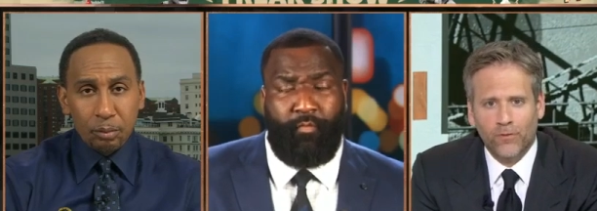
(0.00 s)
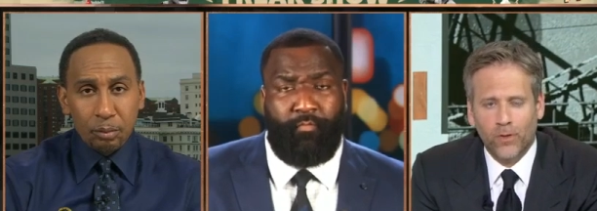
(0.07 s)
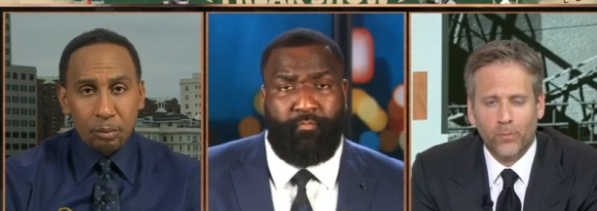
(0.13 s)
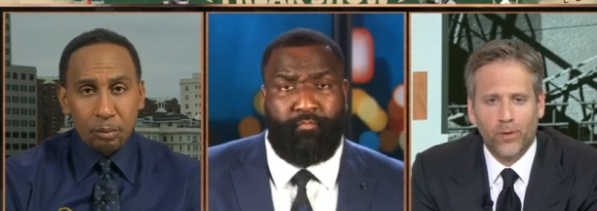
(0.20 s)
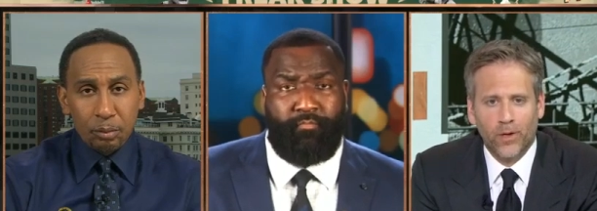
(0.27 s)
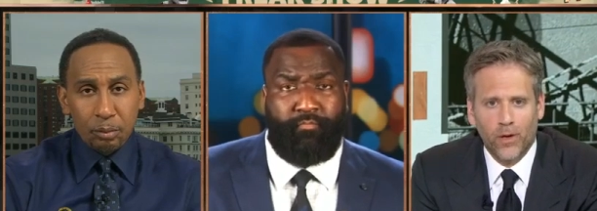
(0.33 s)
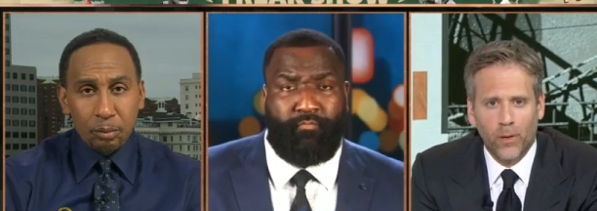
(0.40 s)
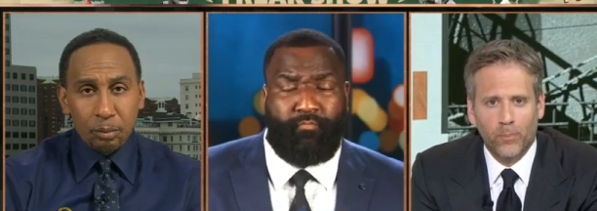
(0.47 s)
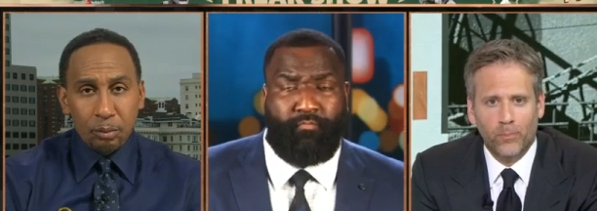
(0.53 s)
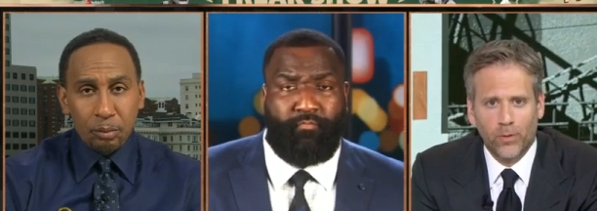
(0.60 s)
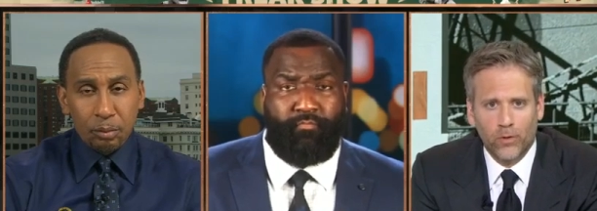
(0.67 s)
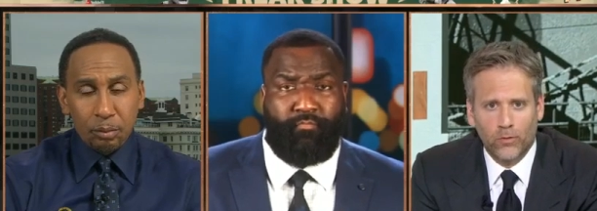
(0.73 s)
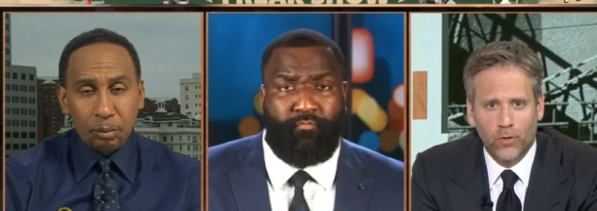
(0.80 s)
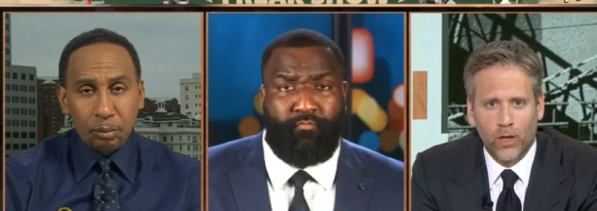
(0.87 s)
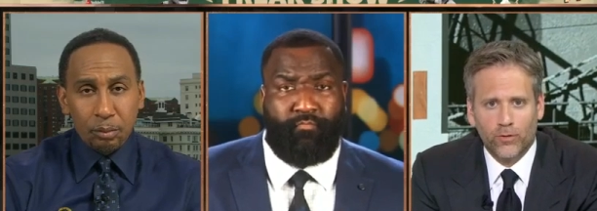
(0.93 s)
Speaker 1: to bring up
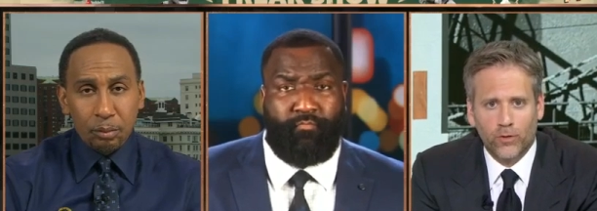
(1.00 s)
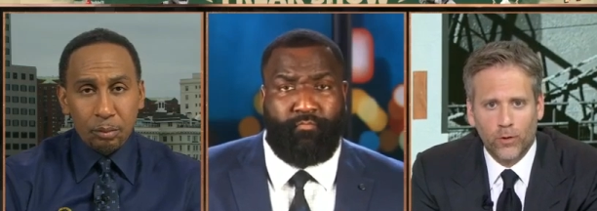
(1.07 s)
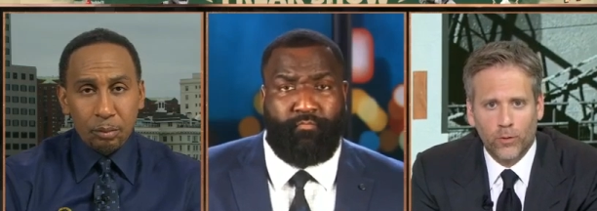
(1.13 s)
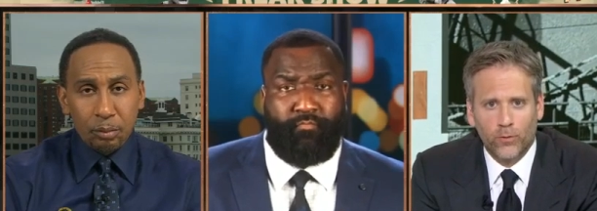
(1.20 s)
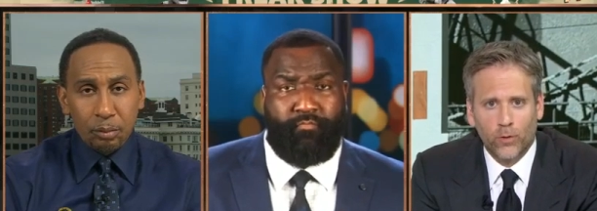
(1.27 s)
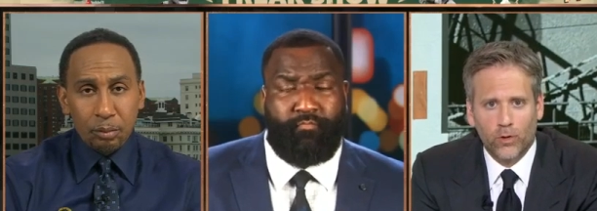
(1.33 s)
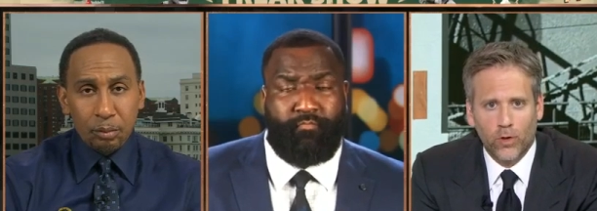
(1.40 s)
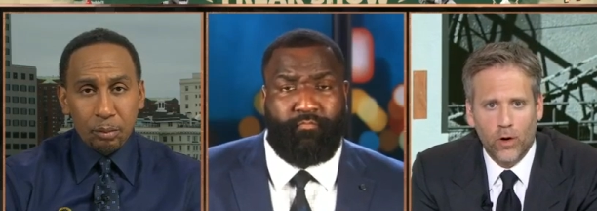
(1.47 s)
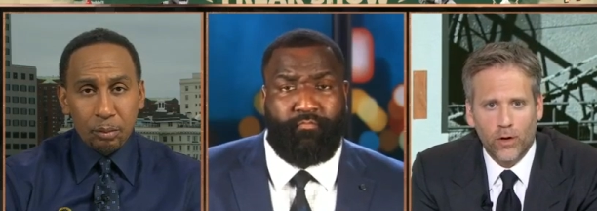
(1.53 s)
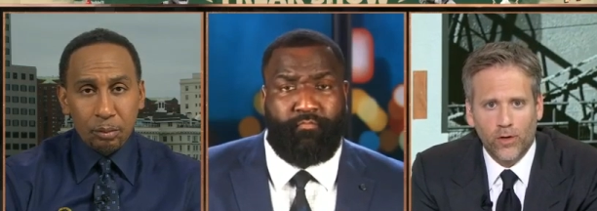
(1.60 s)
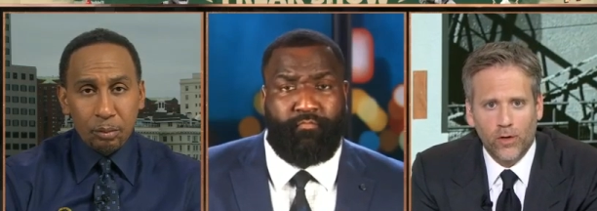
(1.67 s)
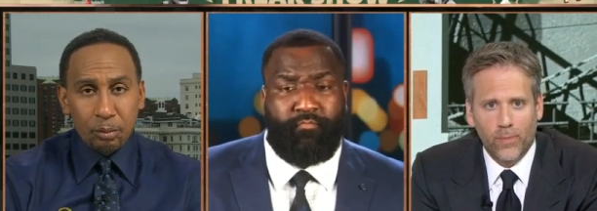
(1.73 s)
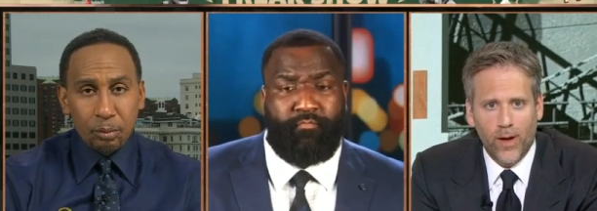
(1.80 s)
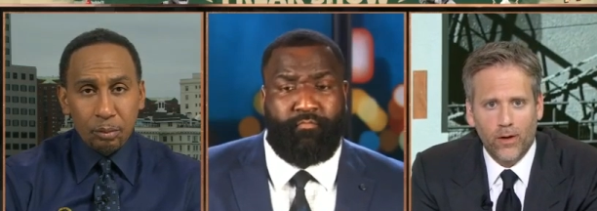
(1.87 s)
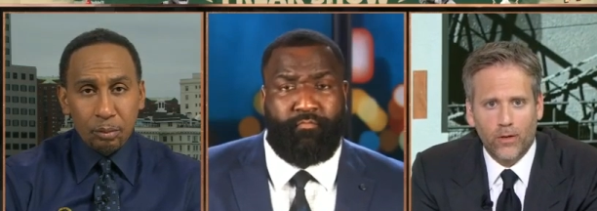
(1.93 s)
Bill Russell if we're talking
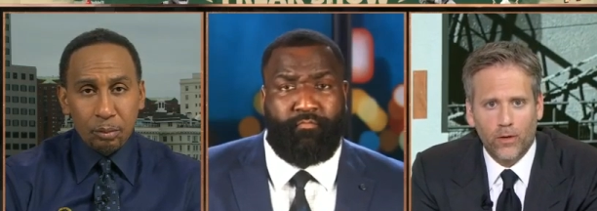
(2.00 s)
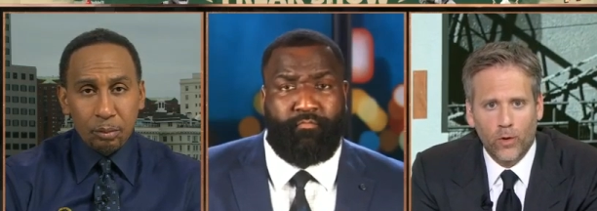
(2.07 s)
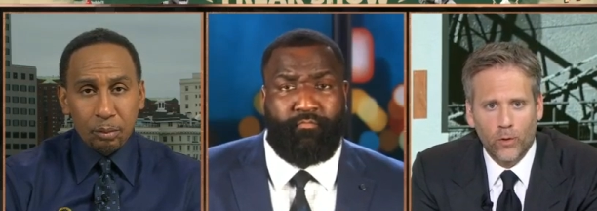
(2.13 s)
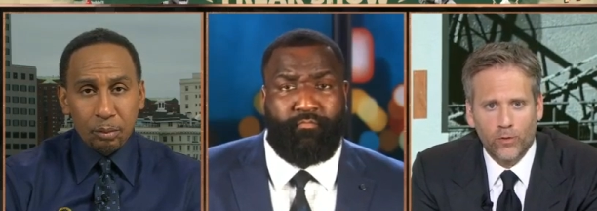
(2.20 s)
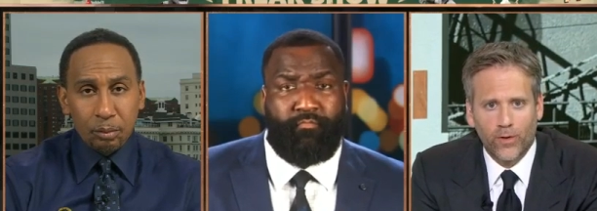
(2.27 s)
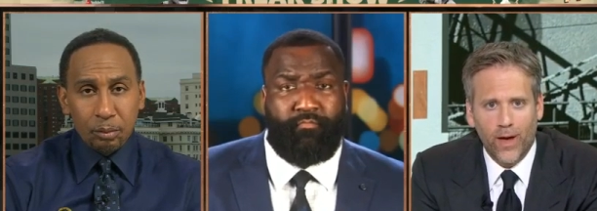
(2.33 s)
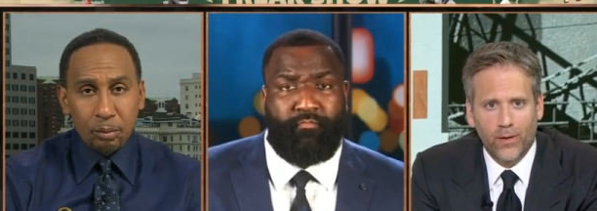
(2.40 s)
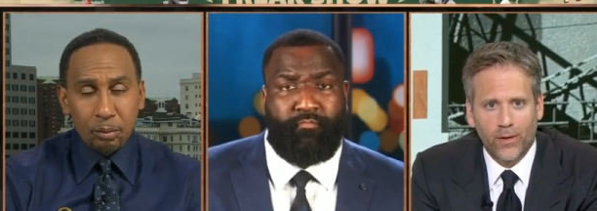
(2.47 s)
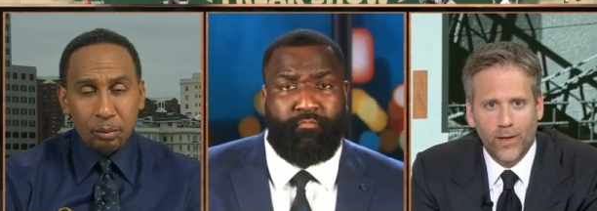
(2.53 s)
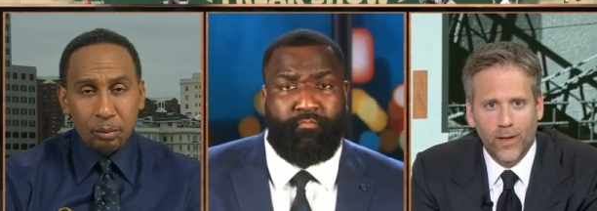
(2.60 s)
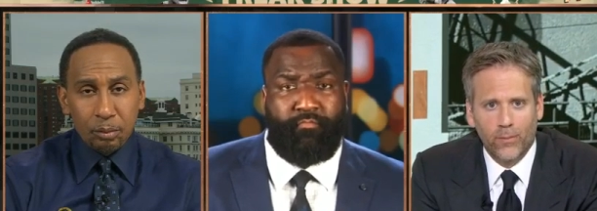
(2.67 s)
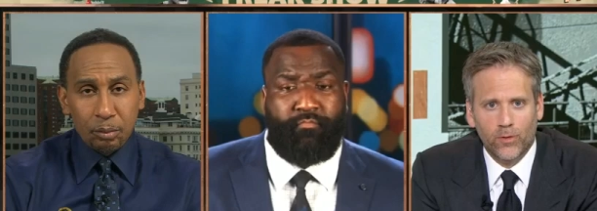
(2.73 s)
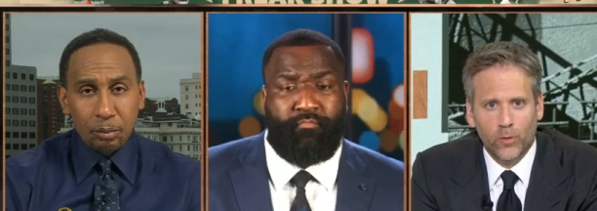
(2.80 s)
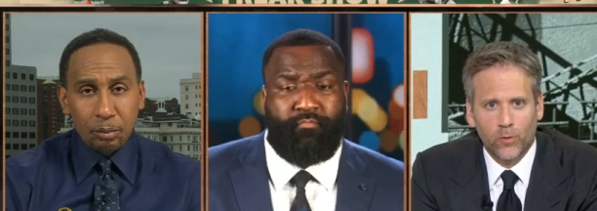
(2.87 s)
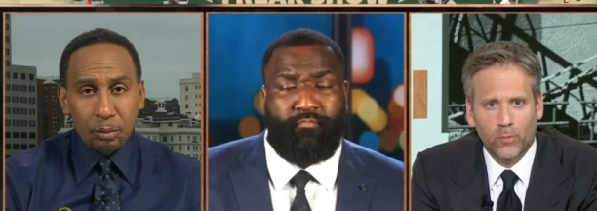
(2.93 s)
about closeout
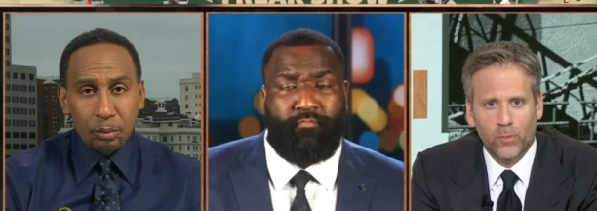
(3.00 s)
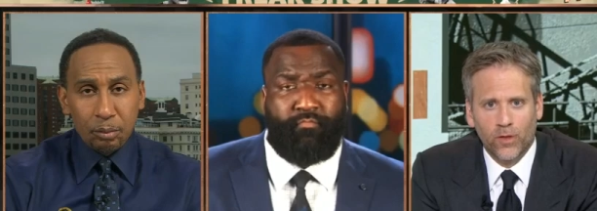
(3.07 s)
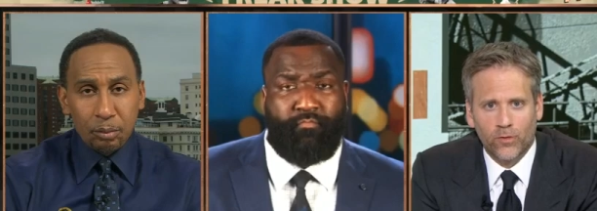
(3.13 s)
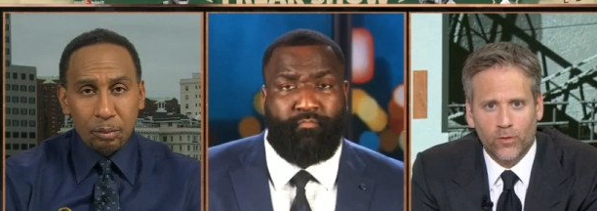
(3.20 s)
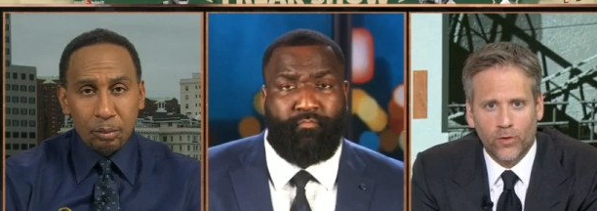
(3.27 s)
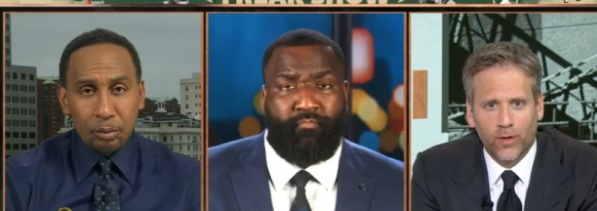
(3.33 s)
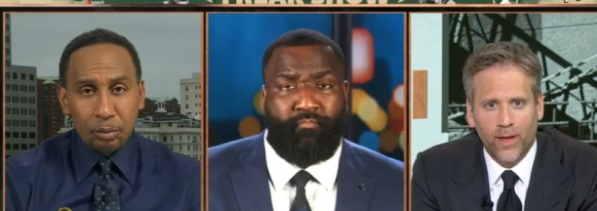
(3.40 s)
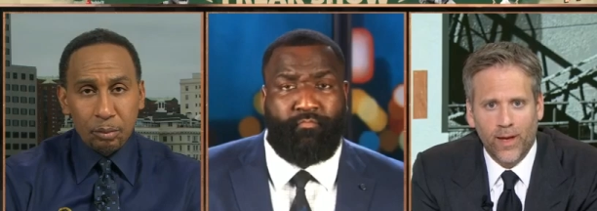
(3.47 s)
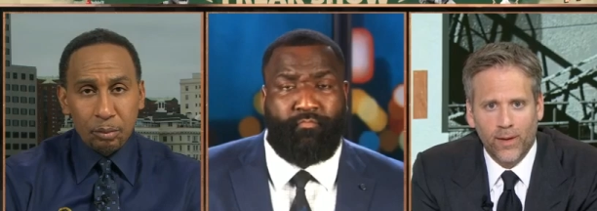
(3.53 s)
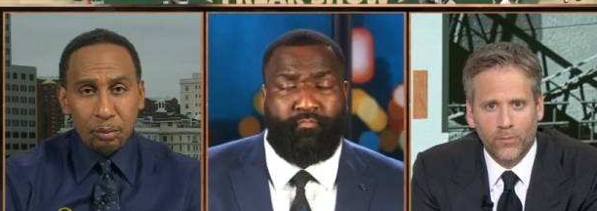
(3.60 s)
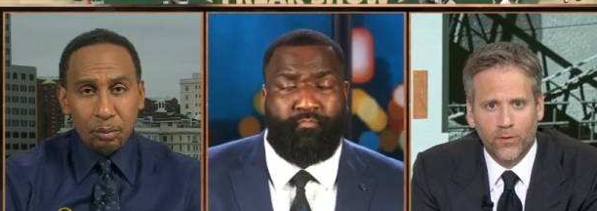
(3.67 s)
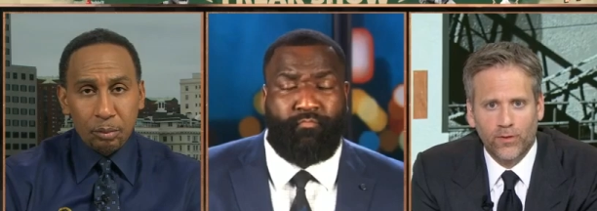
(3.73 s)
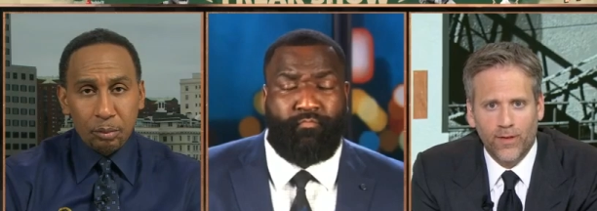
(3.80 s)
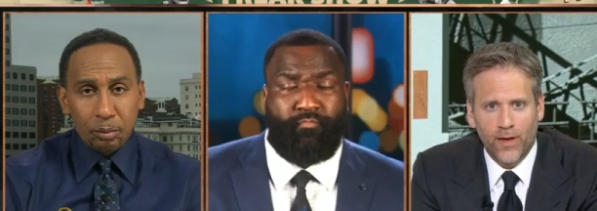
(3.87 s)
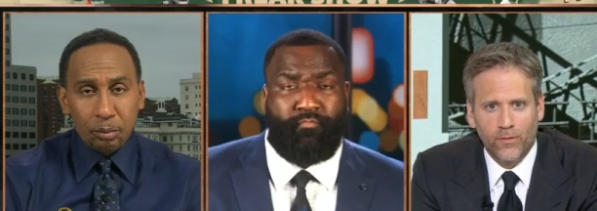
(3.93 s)
games. He was Mr. Game
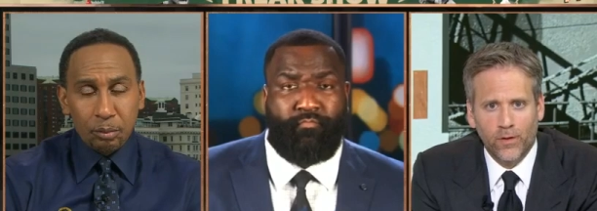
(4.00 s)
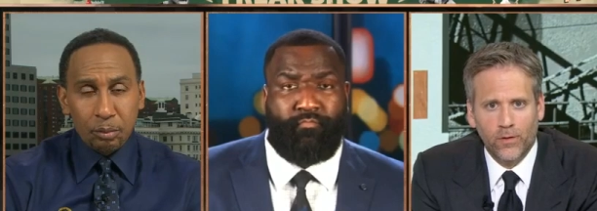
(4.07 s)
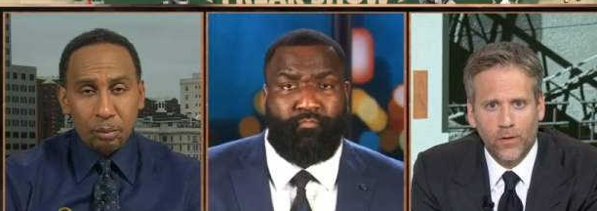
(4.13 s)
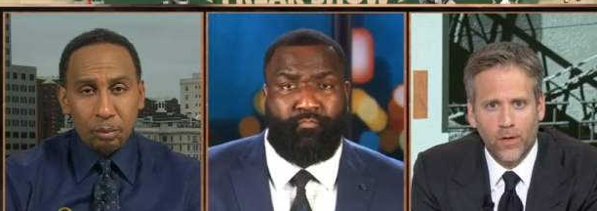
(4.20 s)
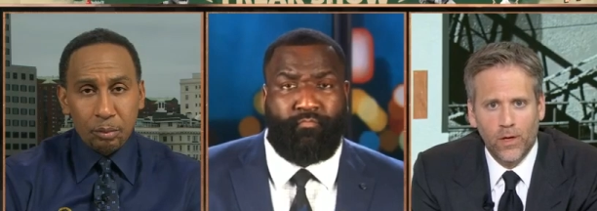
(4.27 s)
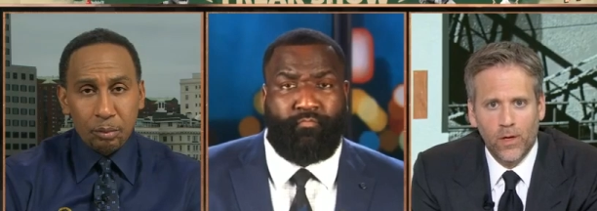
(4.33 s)
7.